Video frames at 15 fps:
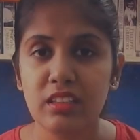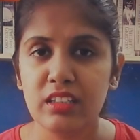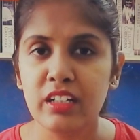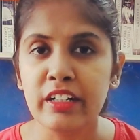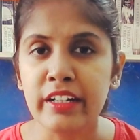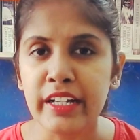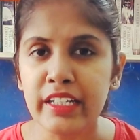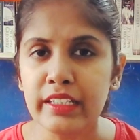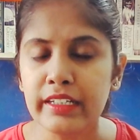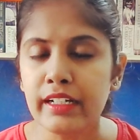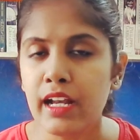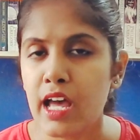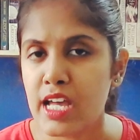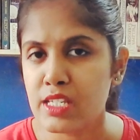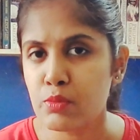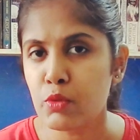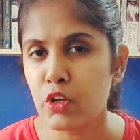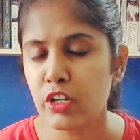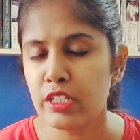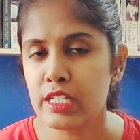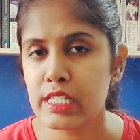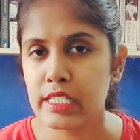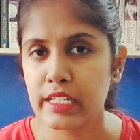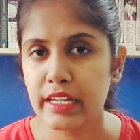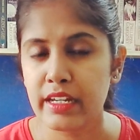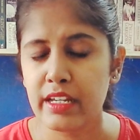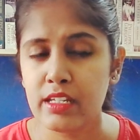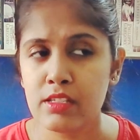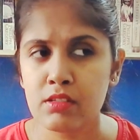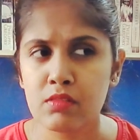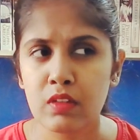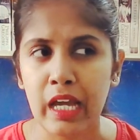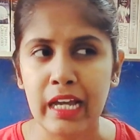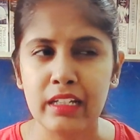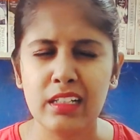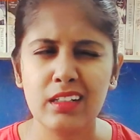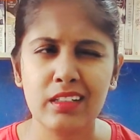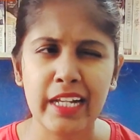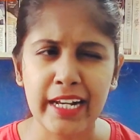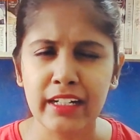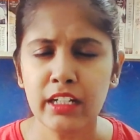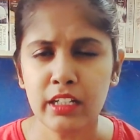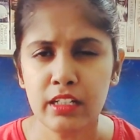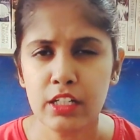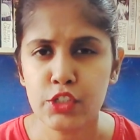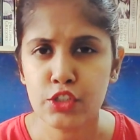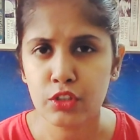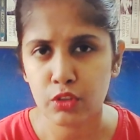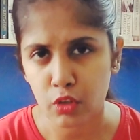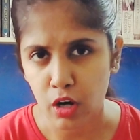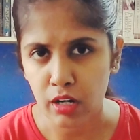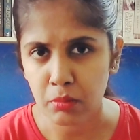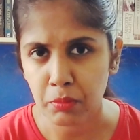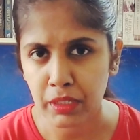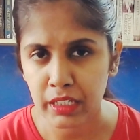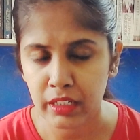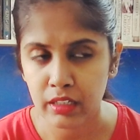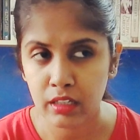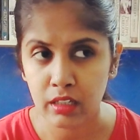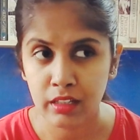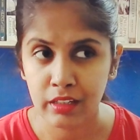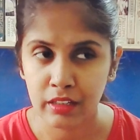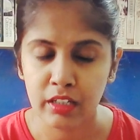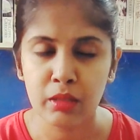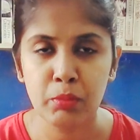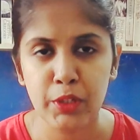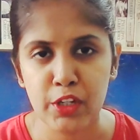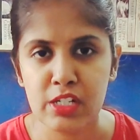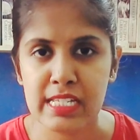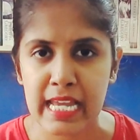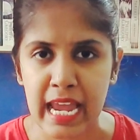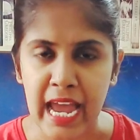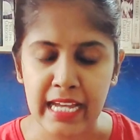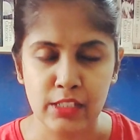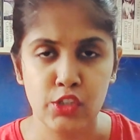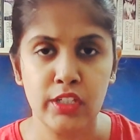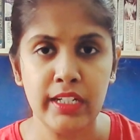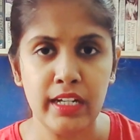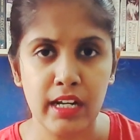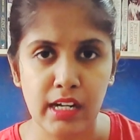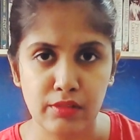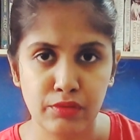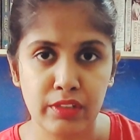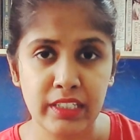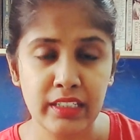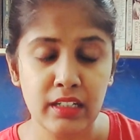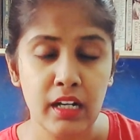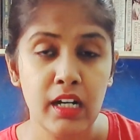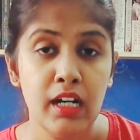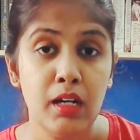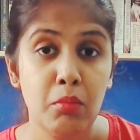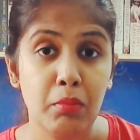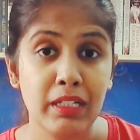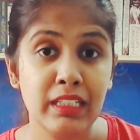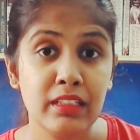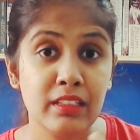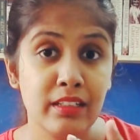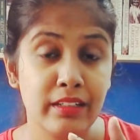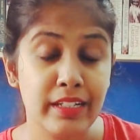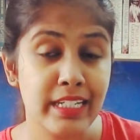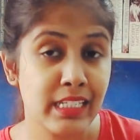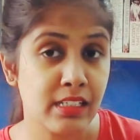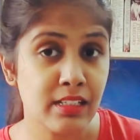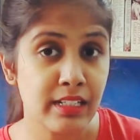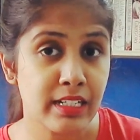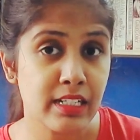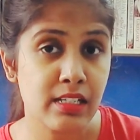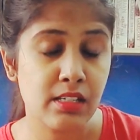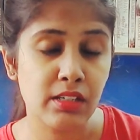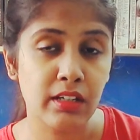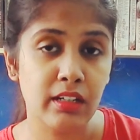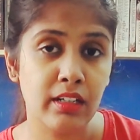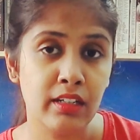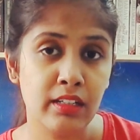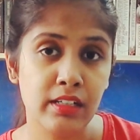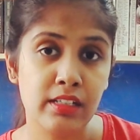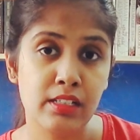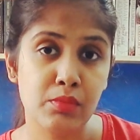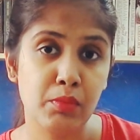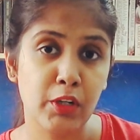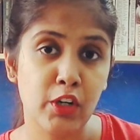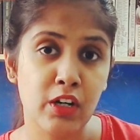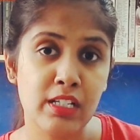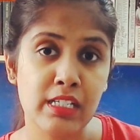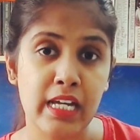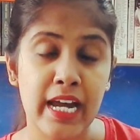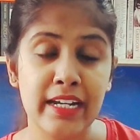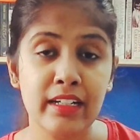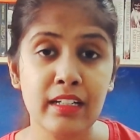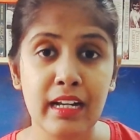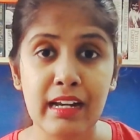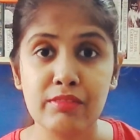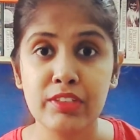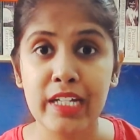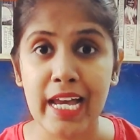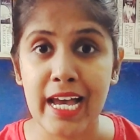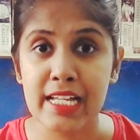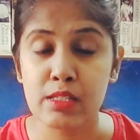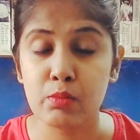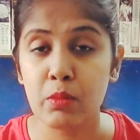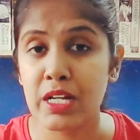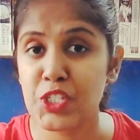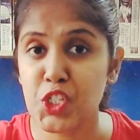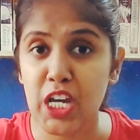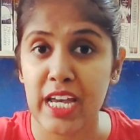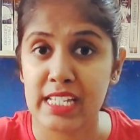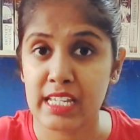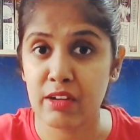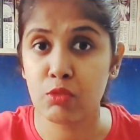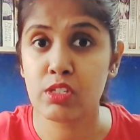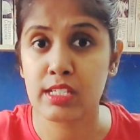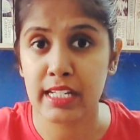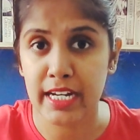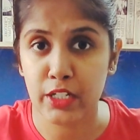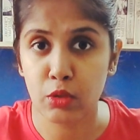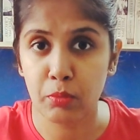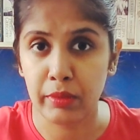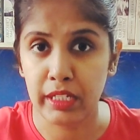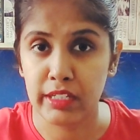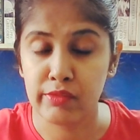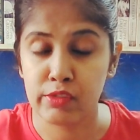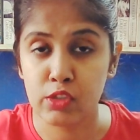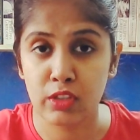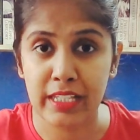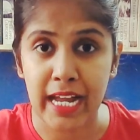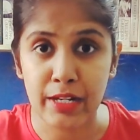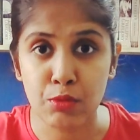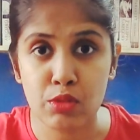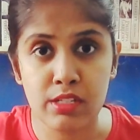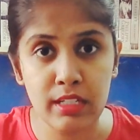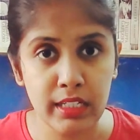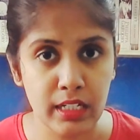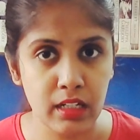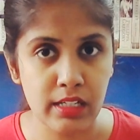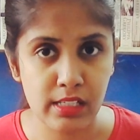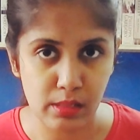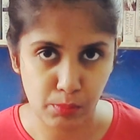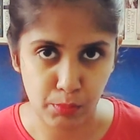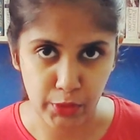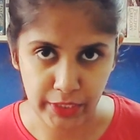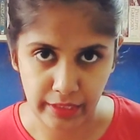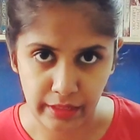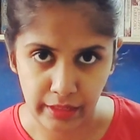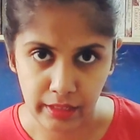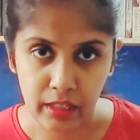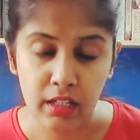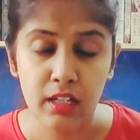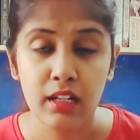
13th and last book on this series technically should not be here because I actually loved it. But the reason it is here, it's because I didn't love it as much as I was led to believe. So that was a little disappointing.